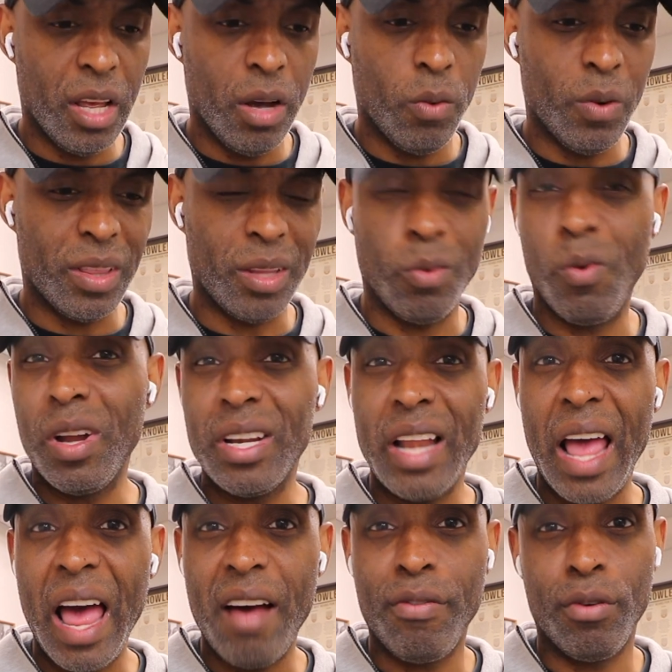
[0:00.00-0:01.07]
with the
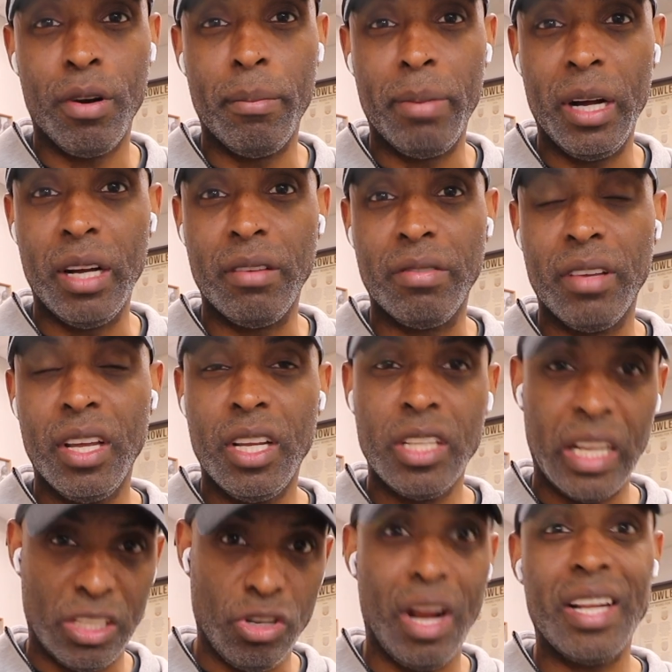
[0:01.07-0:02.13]
1.5 or above,
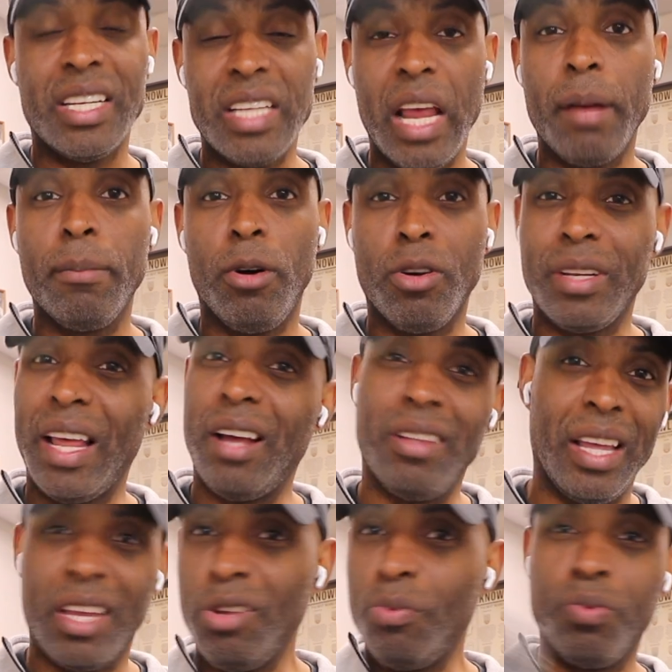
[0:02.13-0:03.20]
like trying to take bulk down.
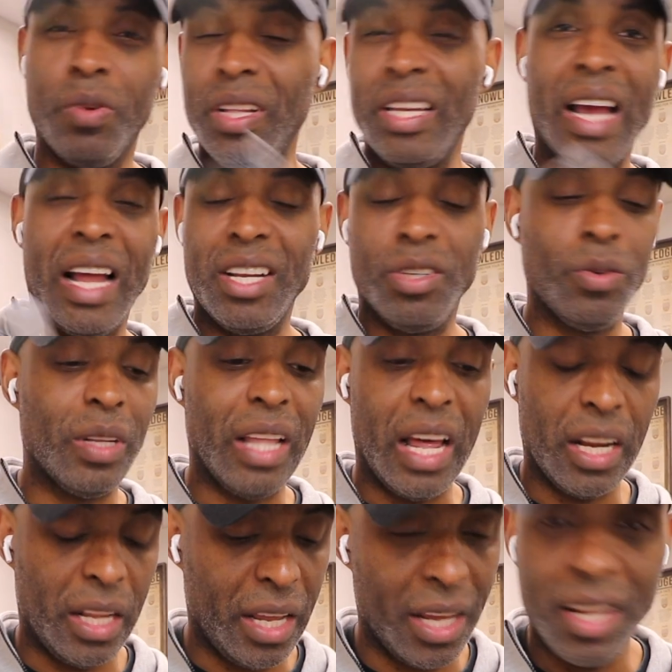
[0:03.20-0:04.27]
Like you really got to do a
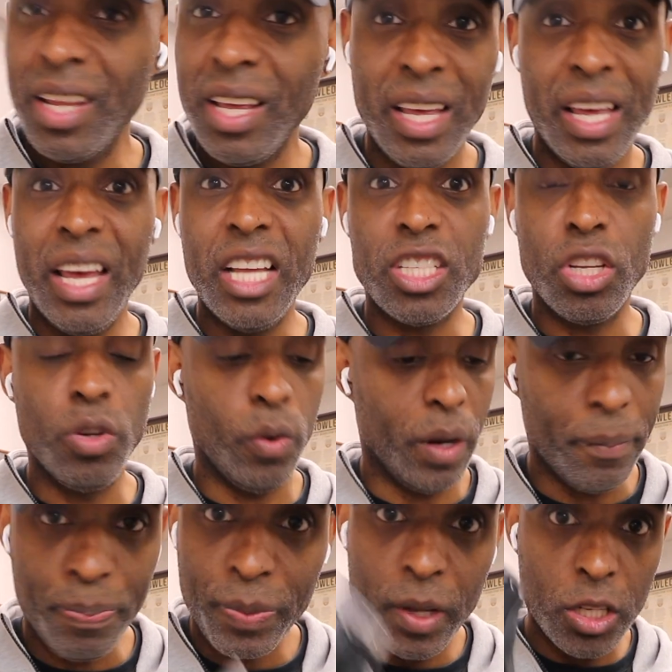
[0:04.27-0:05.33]
lot of that. It's
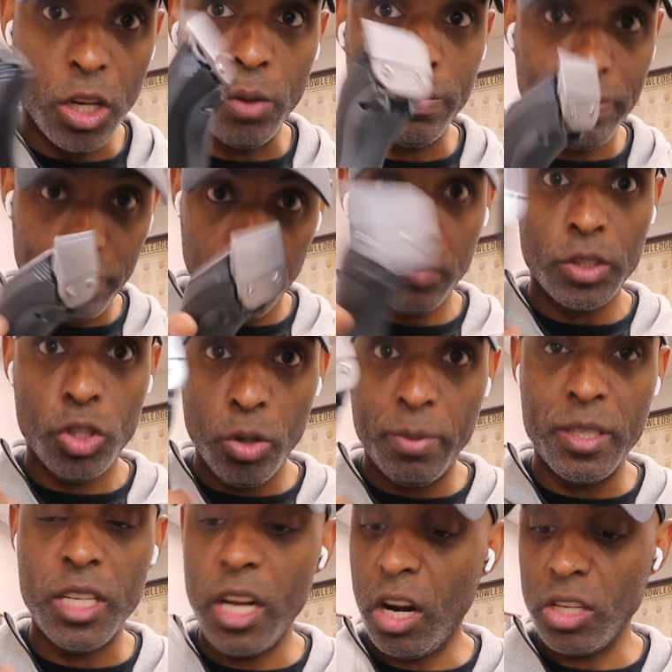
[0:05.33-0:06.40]
annoying. So Super
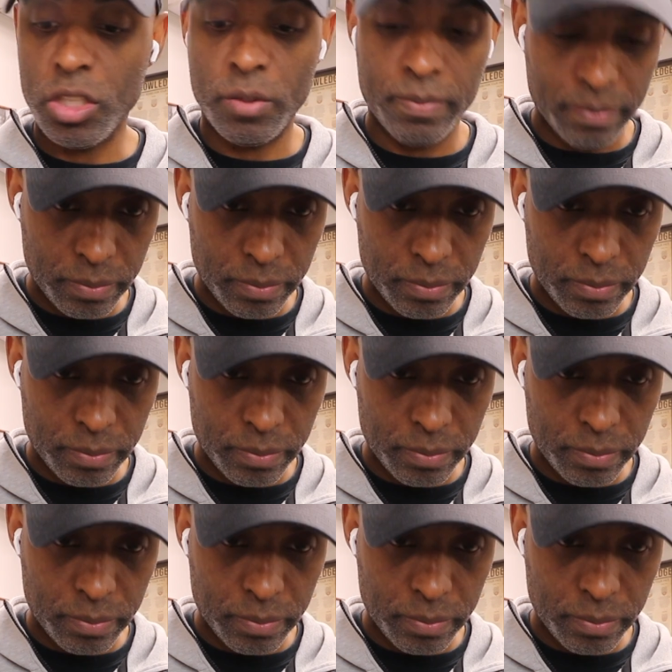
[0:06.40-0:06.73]
ZR,